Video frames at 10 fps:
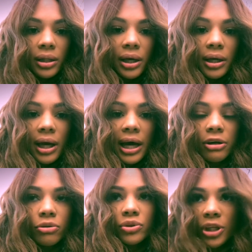Like, I
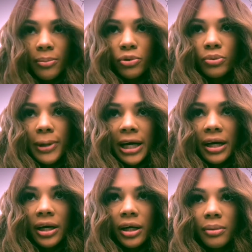don't shampoo my
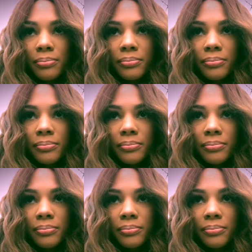hair.